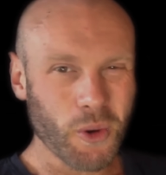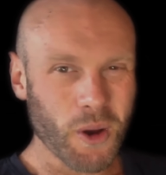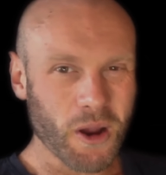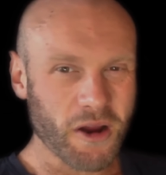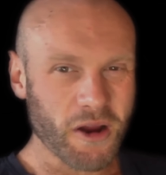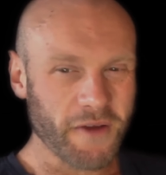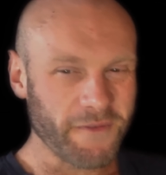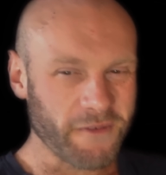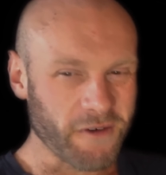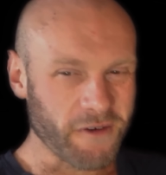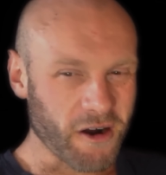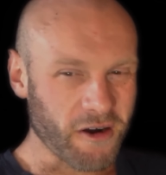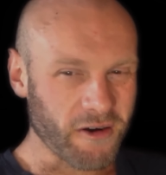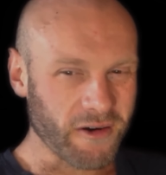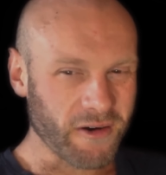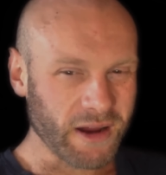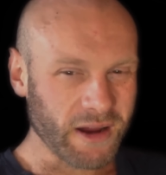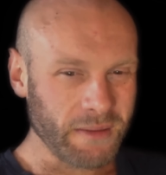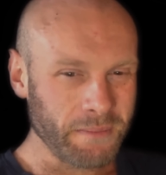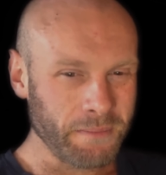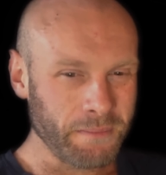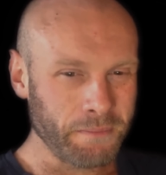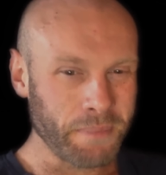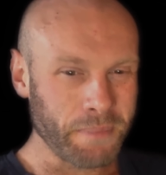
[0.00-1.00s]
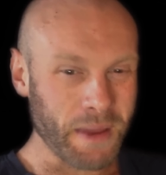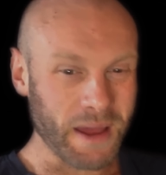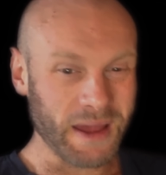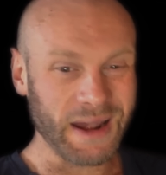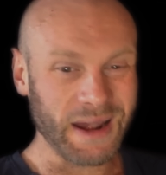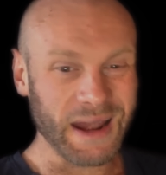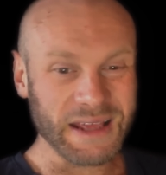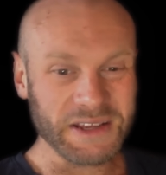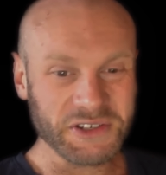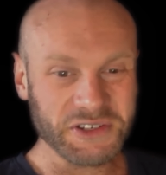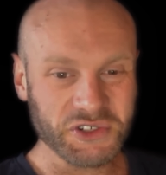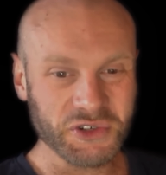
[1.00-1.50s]
quite a Ferrari, but at
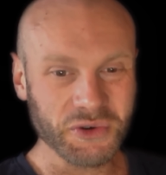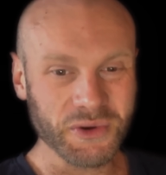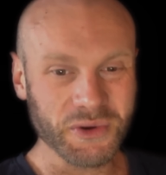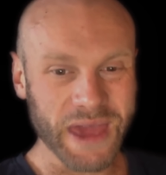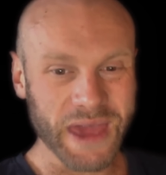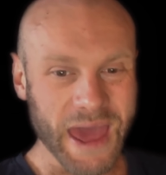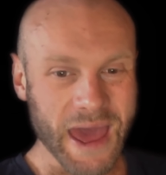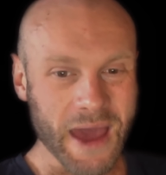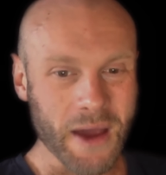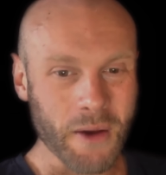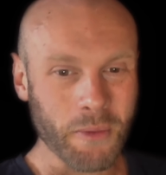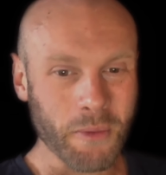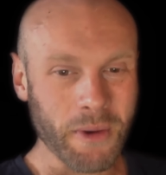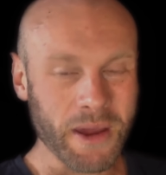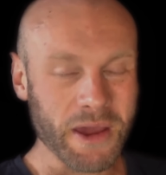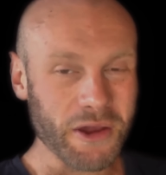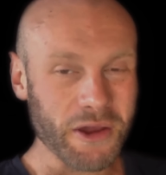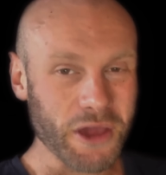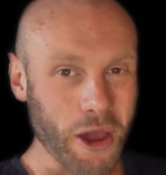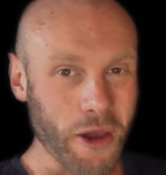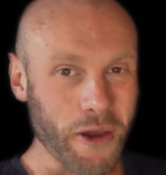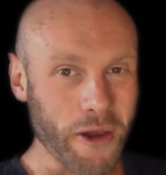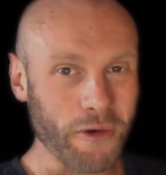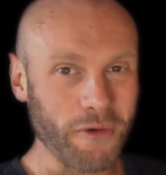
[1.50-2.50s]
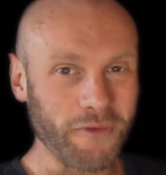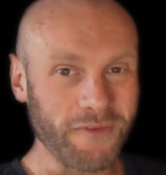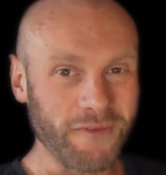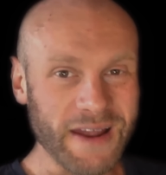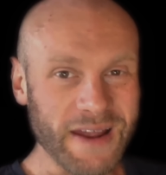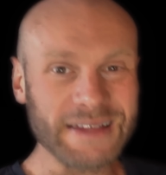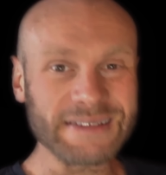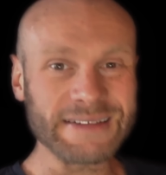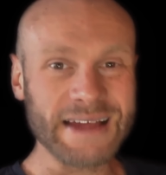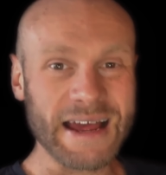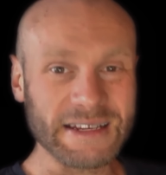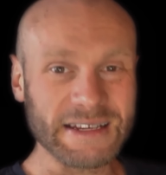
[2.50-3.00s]
least you'll get where you're going with
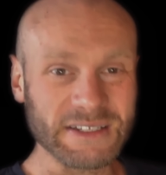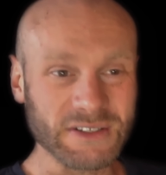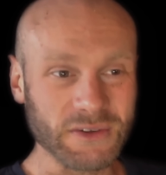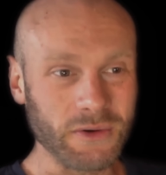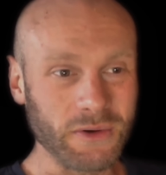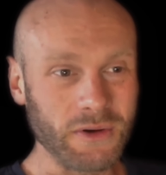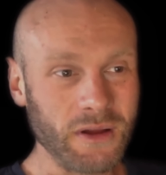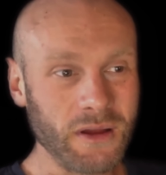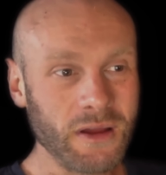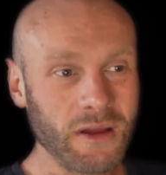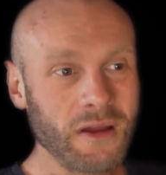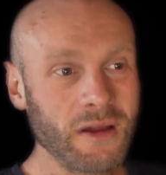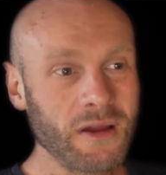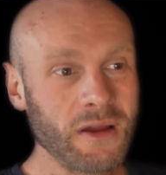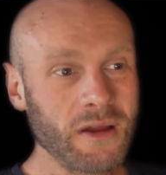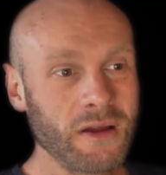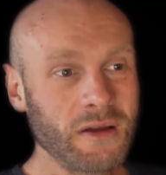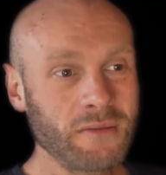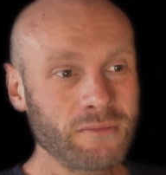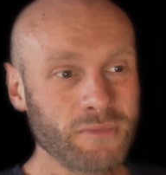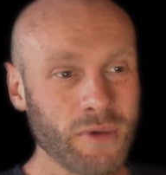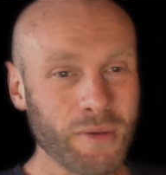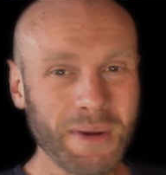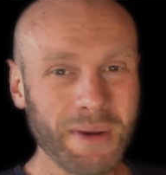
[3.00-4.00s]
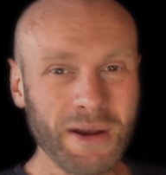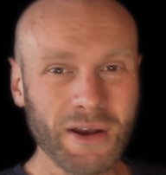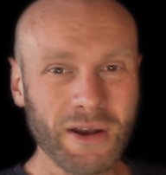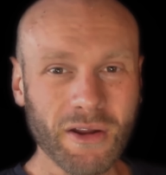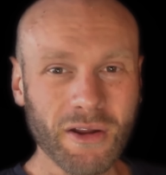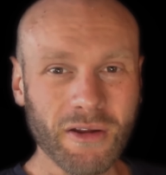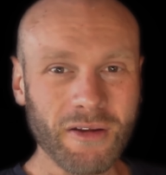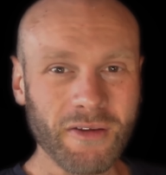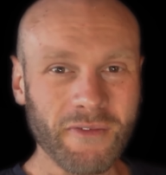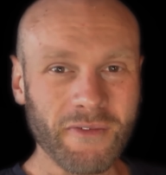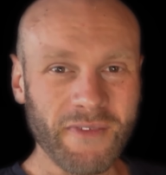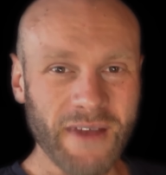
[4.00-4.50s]
less hassle. Probably a
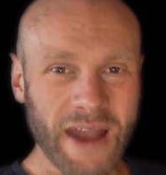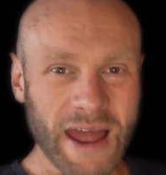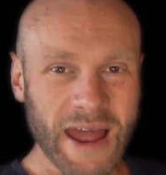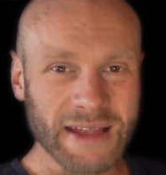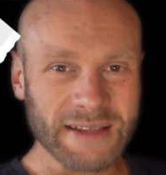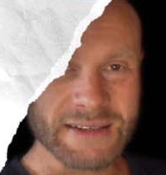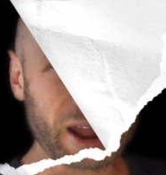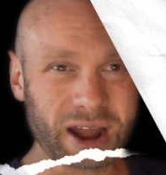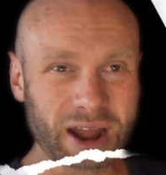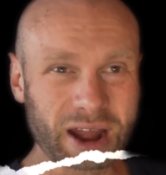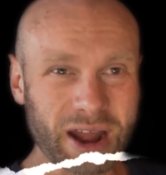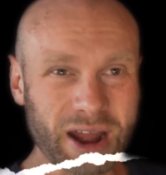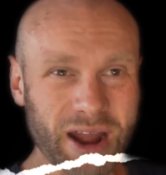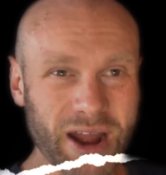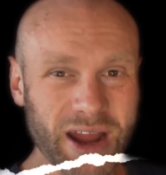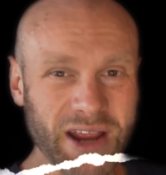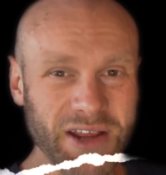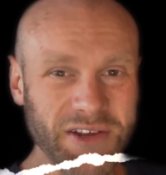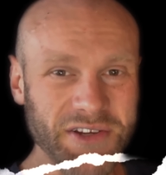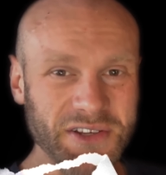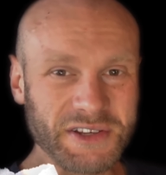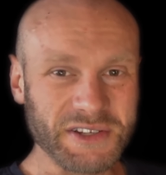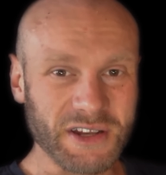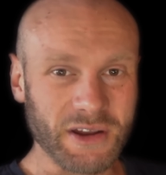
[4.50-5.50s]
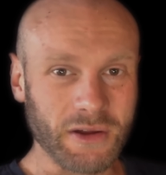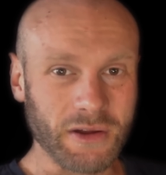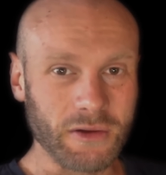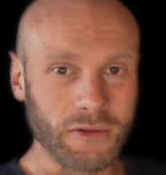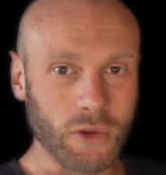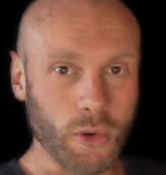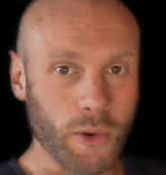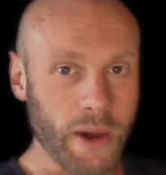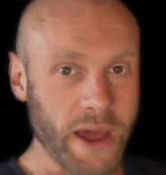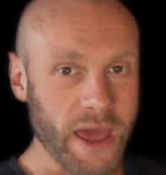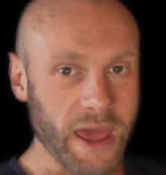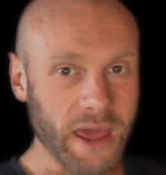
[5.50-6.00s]
lot of less breakages along
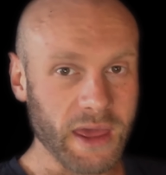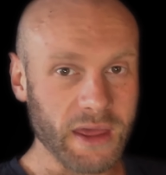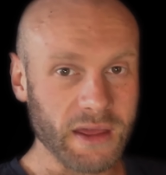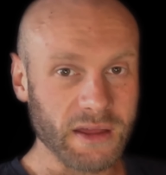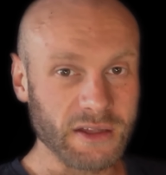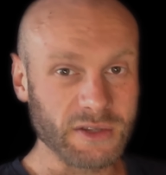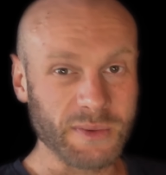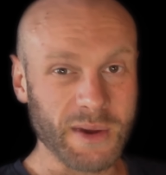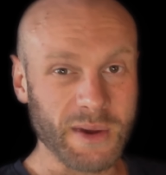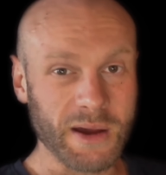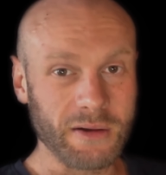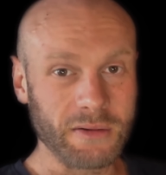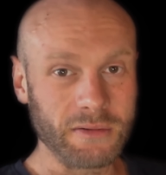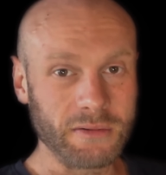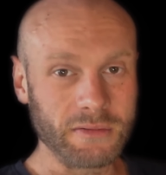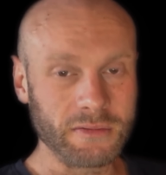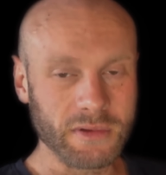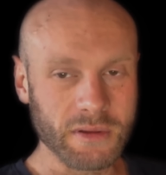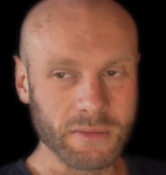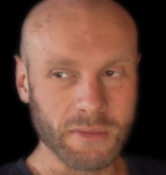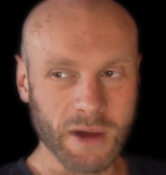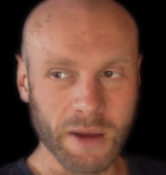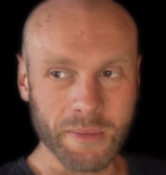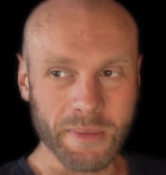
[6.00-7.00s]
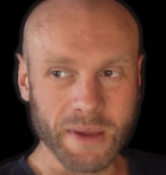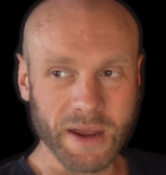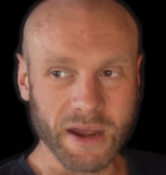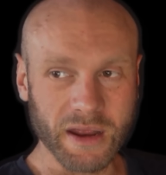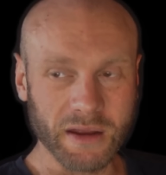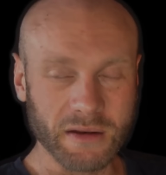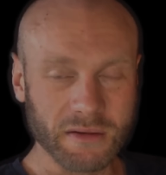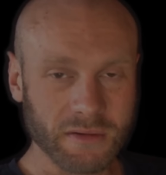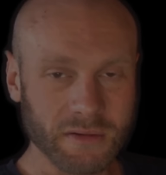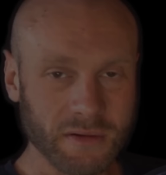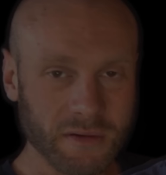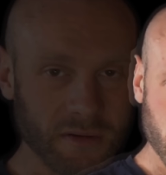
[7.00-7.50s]
the way as well, in my
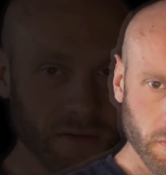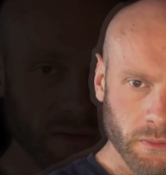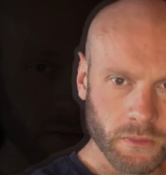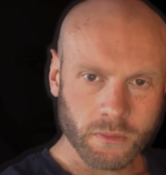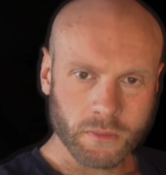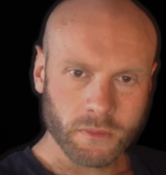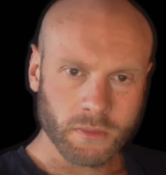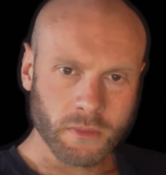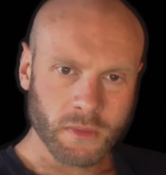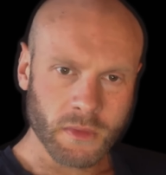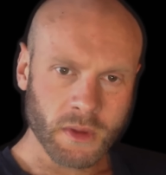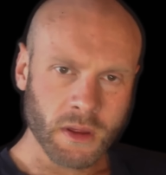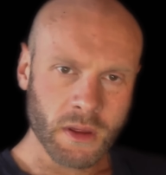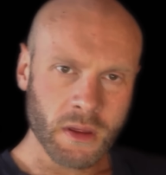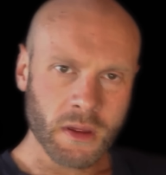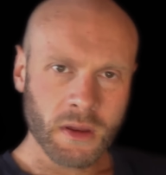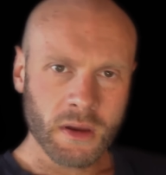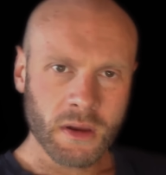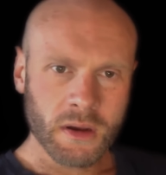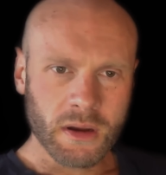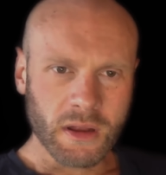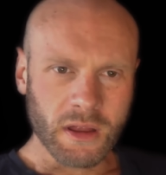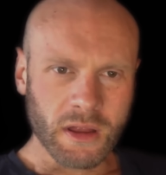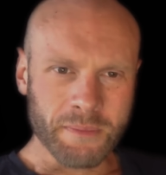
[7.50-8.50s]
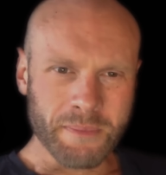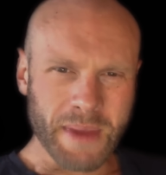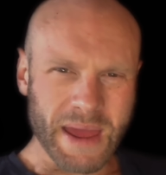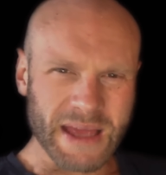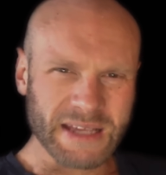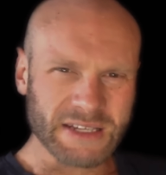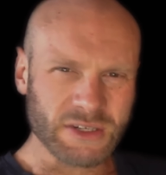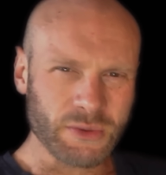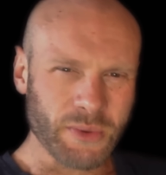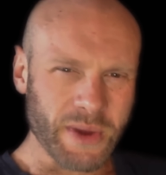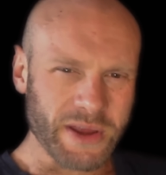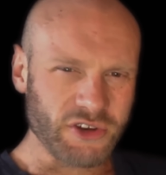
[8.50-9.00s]
opinion. The
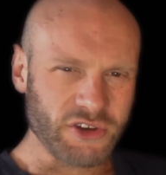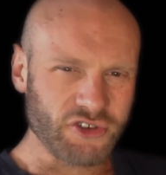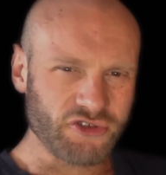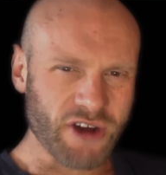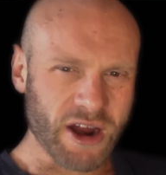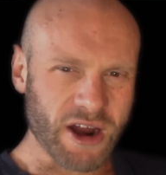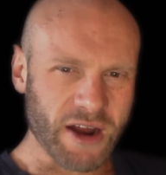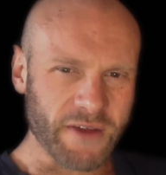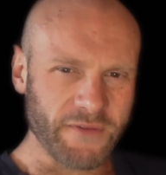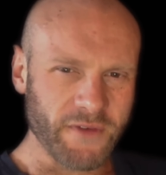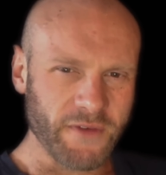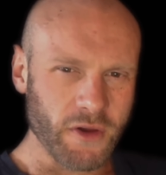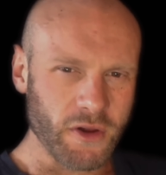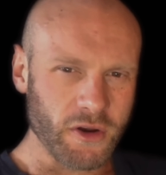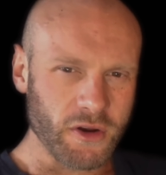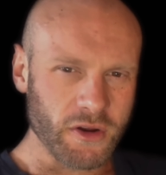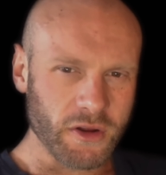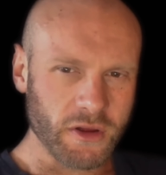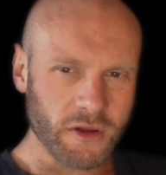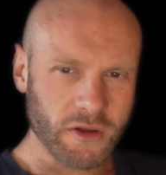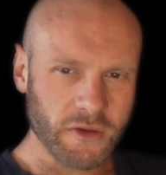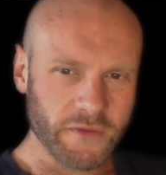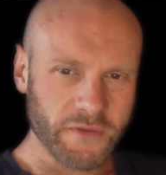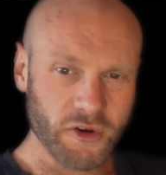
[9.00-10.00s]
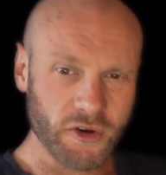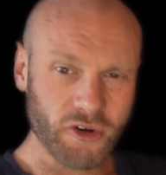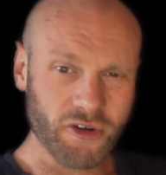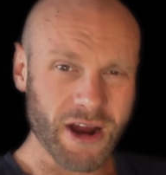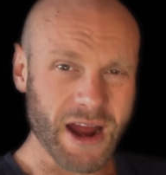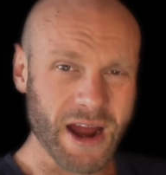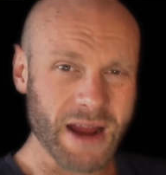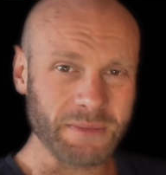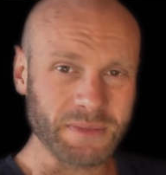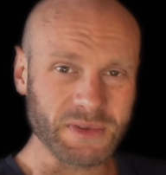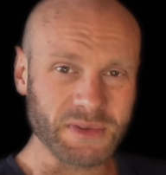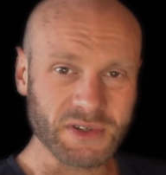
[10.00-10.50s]
best way to track food. Food
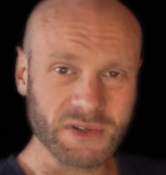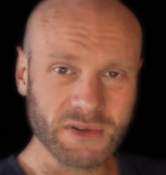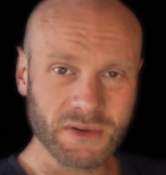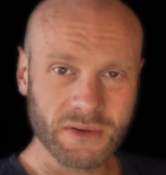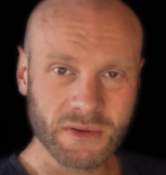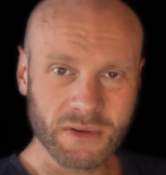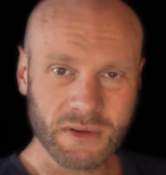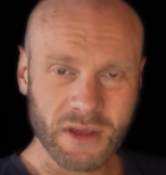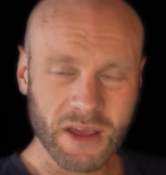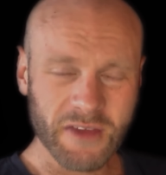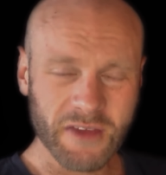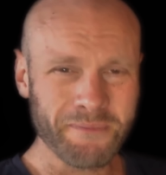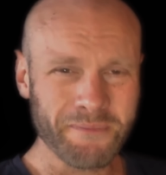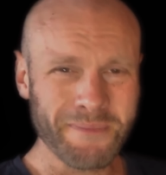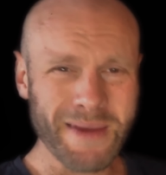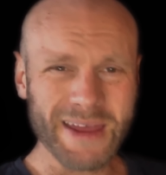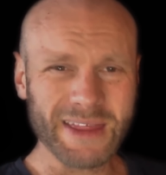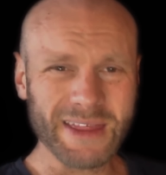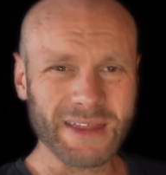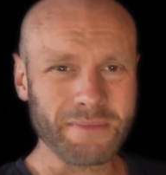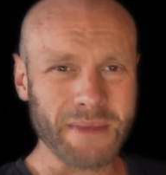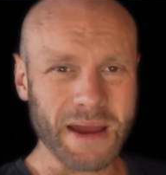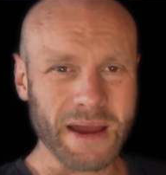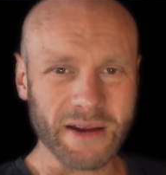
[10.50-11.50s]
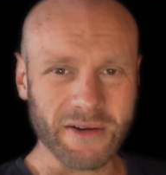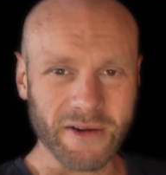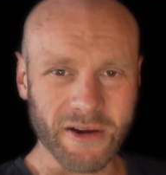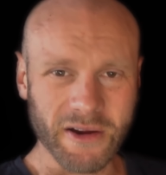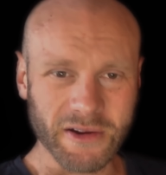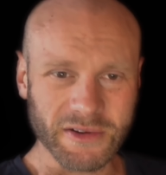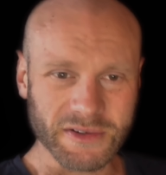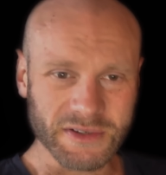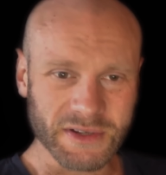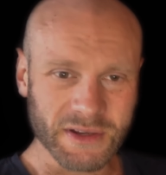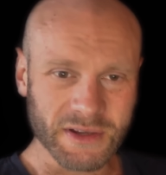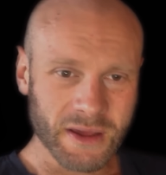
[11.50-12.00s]
grams, even better than
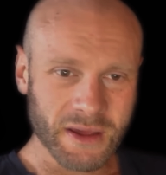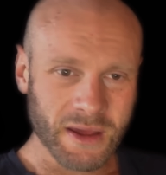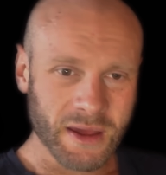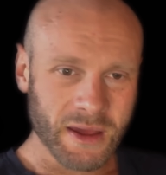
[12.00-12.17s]
macros.